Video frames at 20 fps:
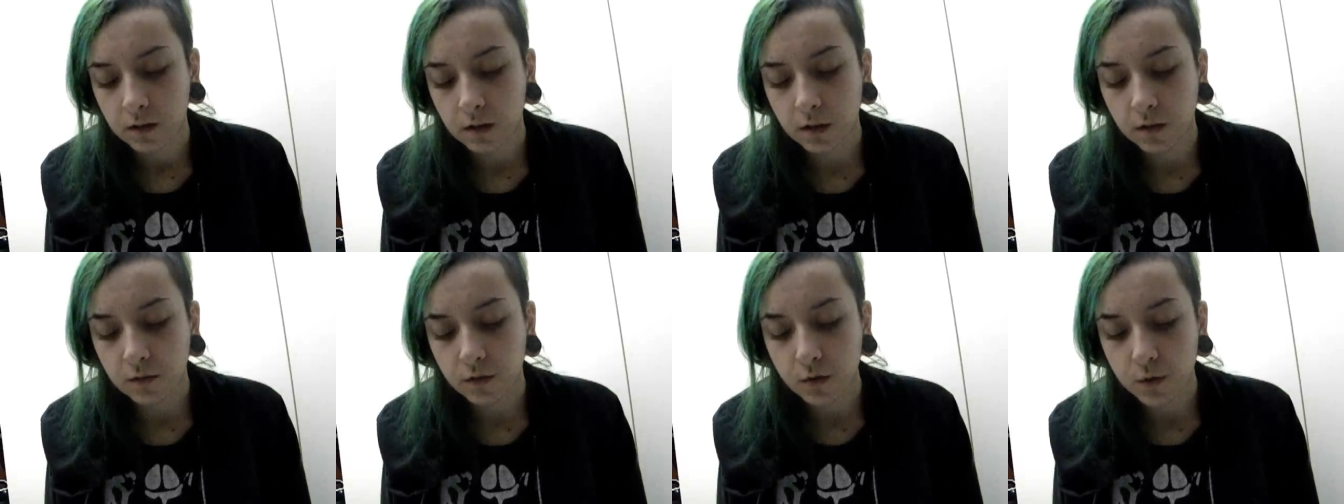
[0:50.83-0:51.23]

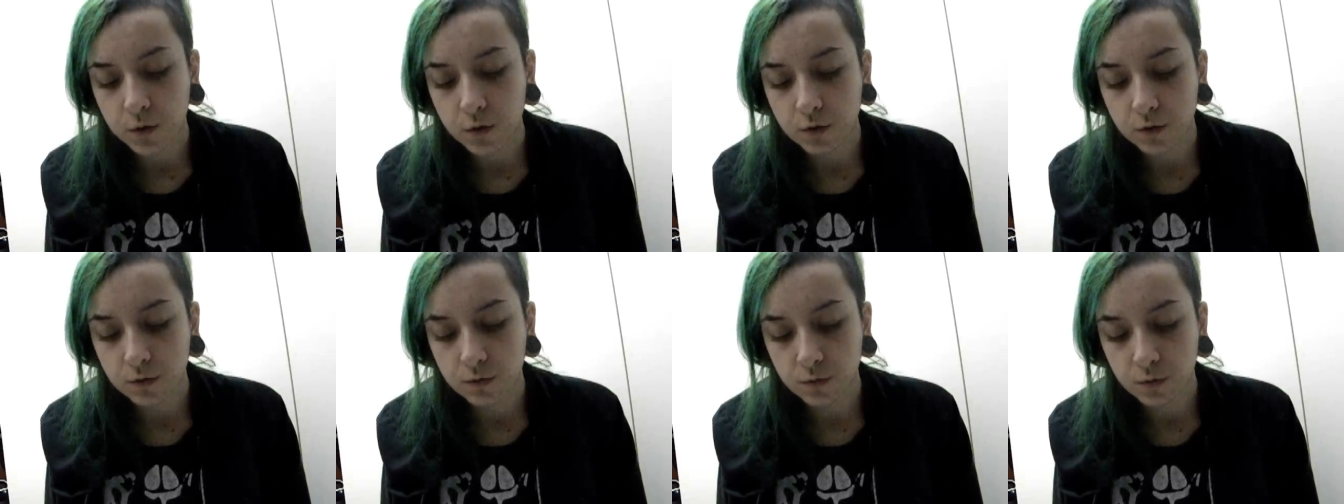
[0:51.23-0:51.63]
The
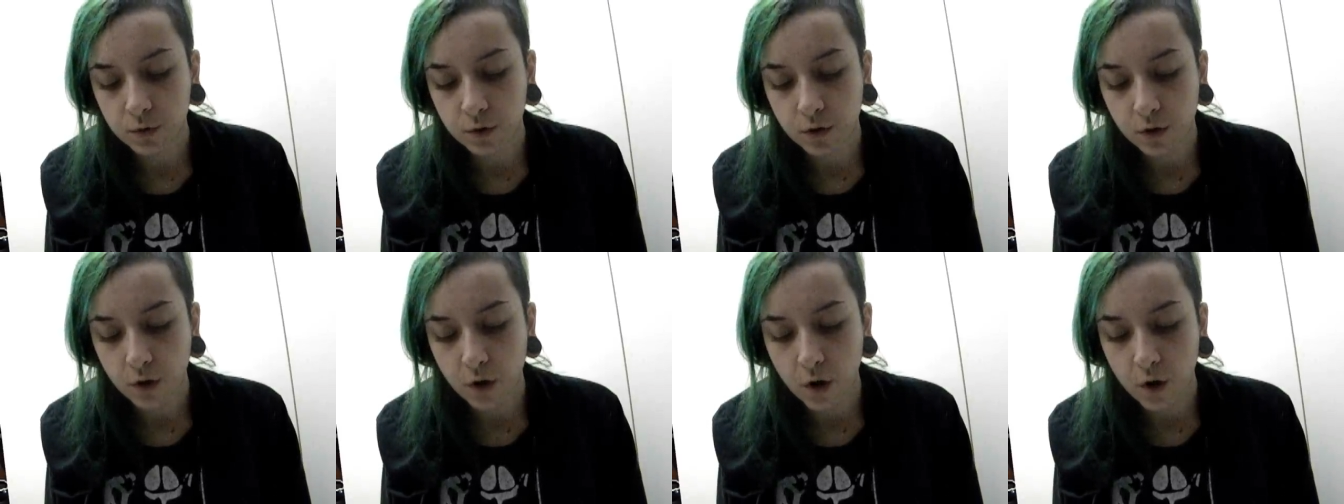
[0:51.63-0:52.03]
devotion
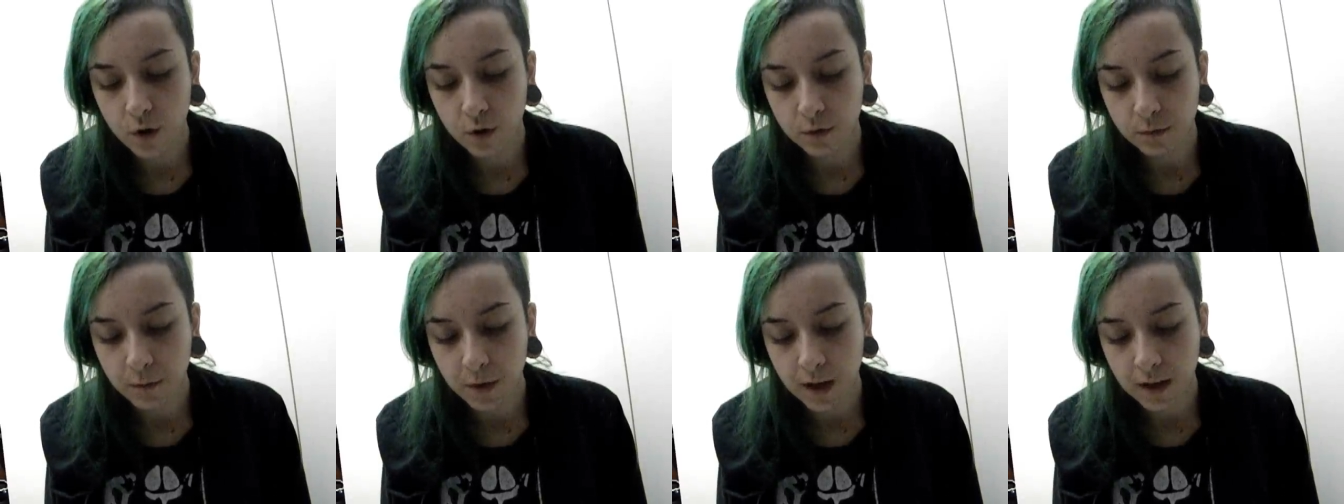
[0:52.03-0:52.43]
to your
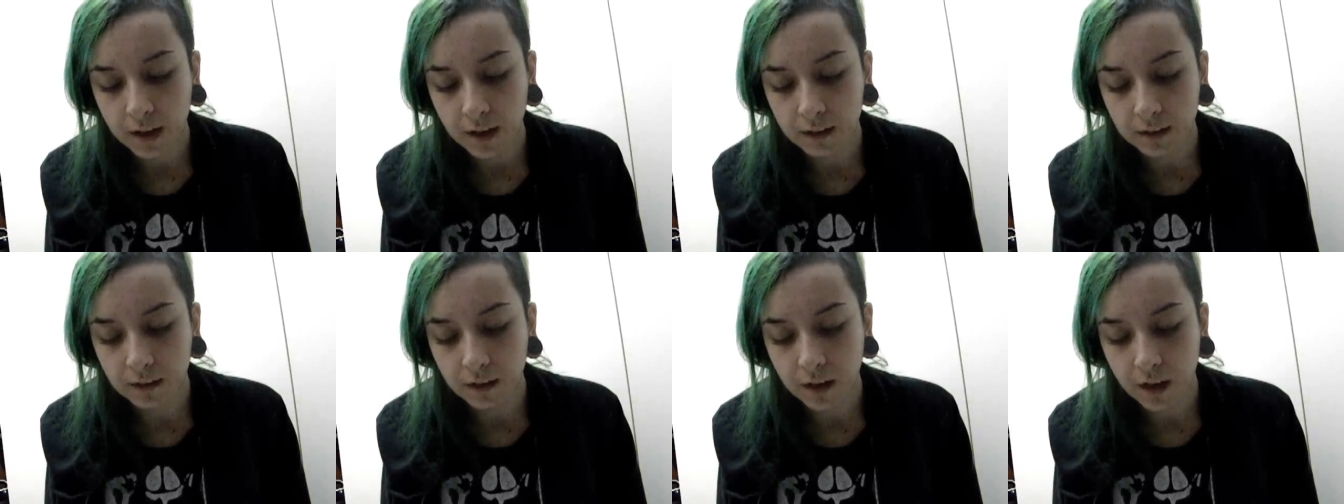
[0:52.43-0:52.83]
own mind
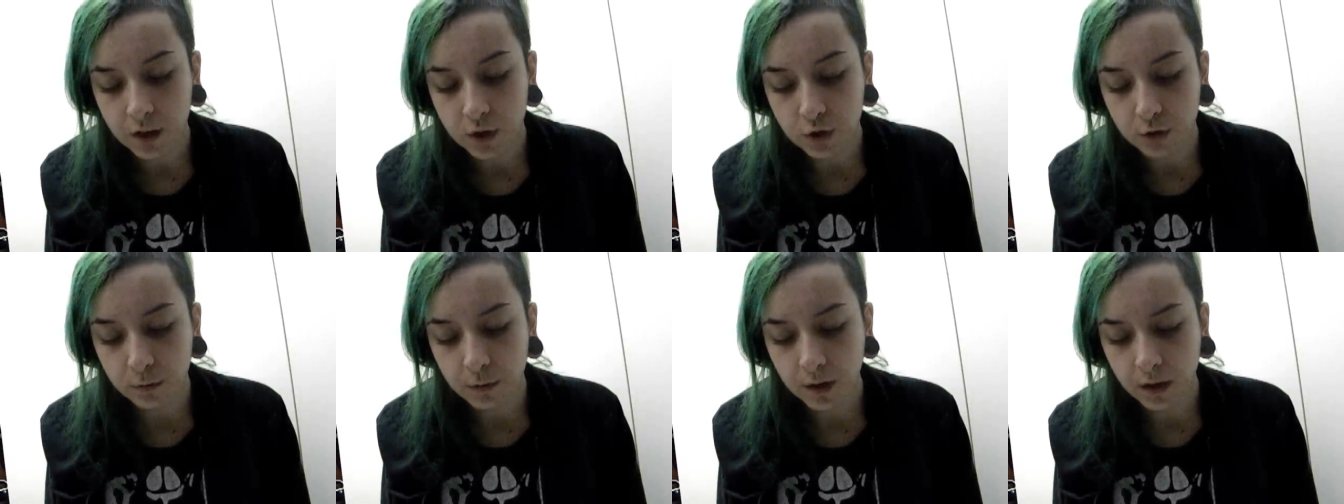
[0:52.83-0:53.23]
has
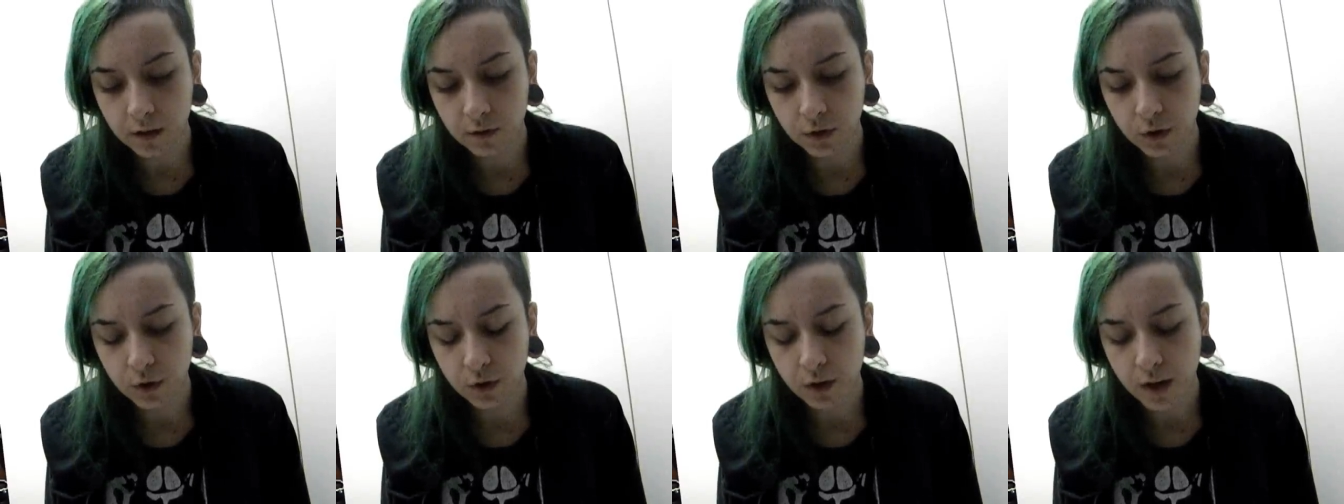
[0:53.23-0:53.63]
led you
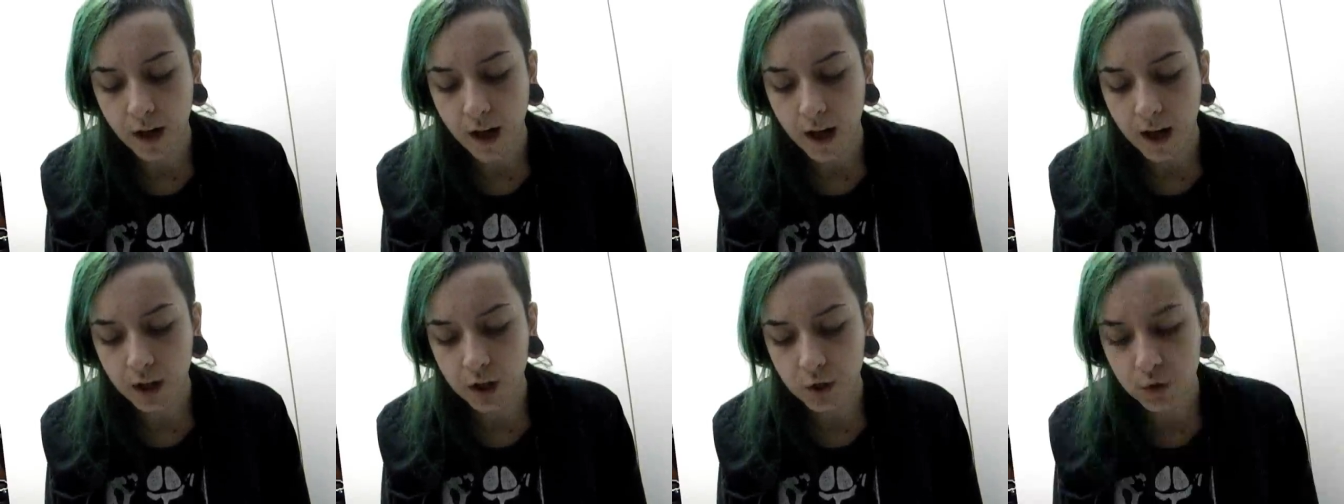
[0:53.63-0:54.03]
believe you could
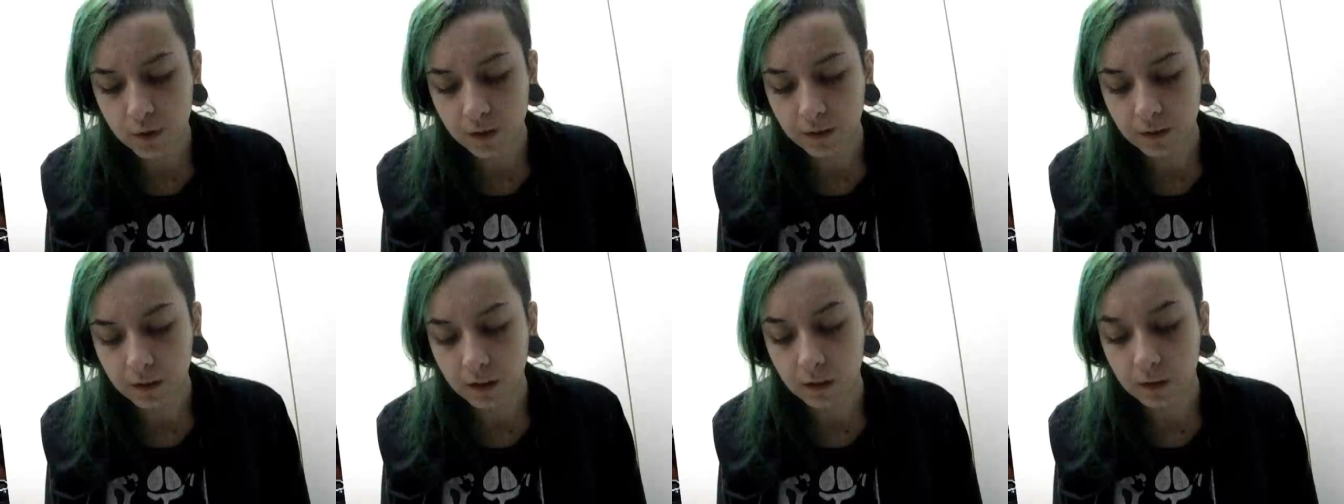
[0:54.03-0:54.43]

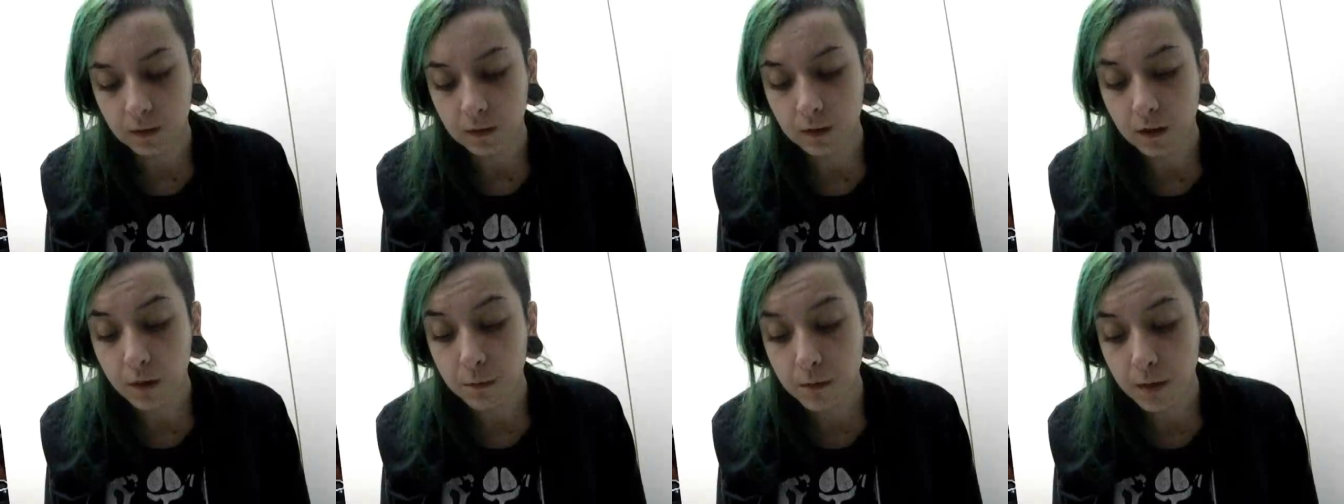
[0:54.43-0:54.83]
actually say
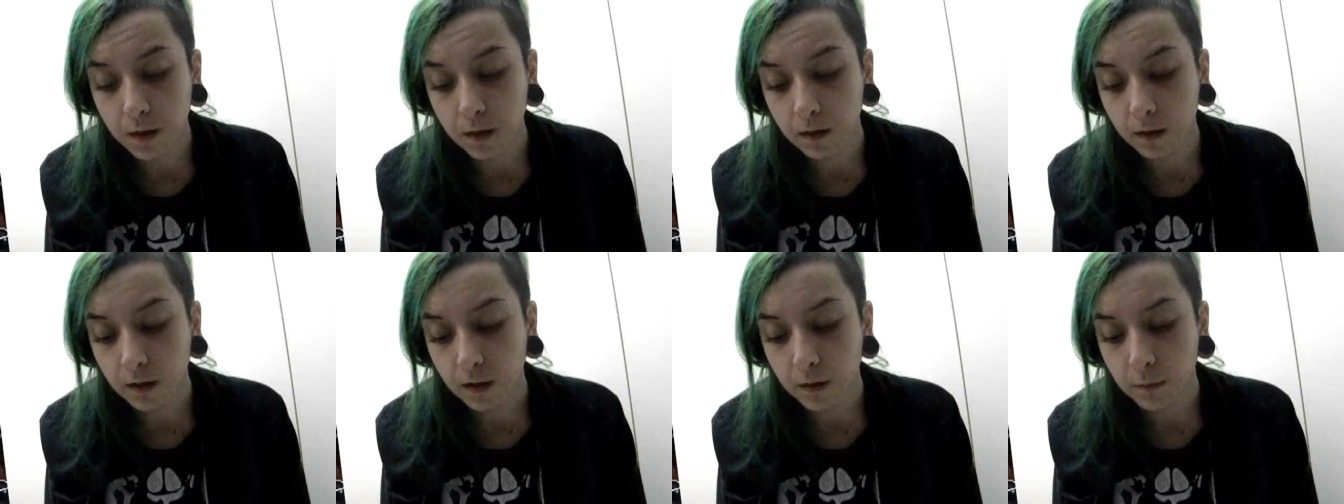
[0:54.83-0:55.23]

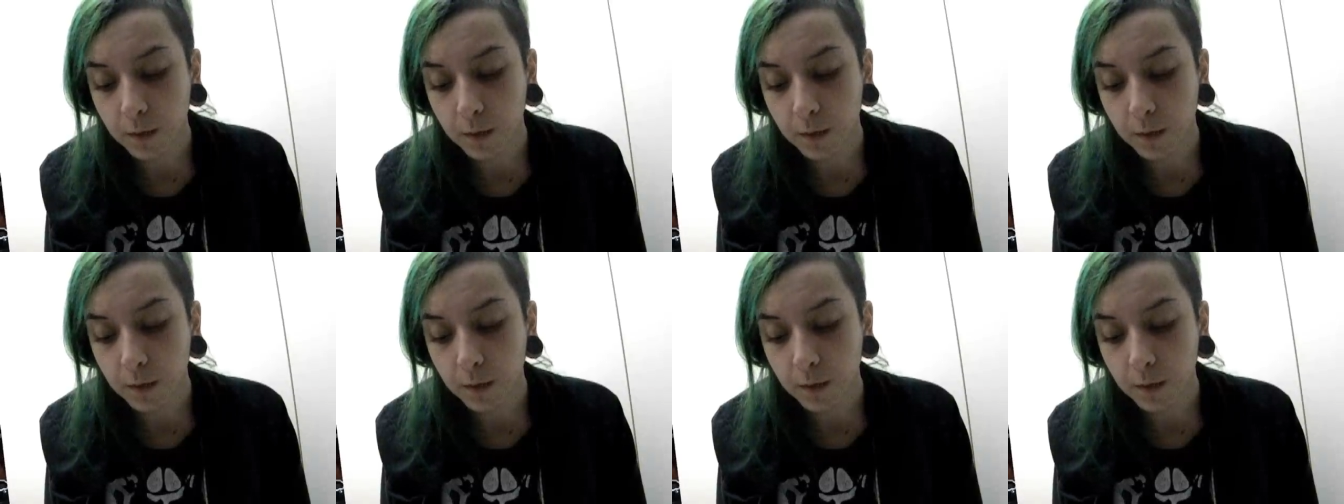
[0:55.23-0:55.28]
something